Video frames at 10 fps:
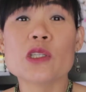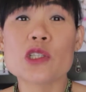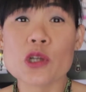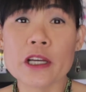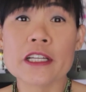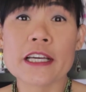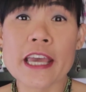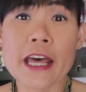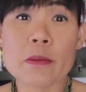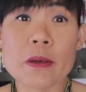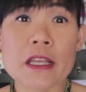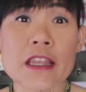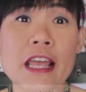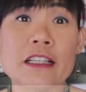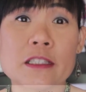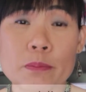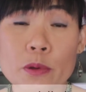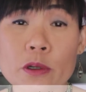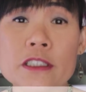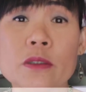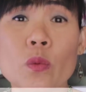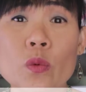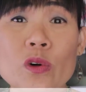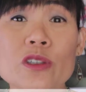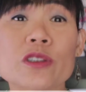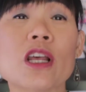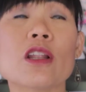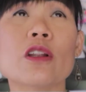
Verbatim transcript: Join the Academy that supports the world's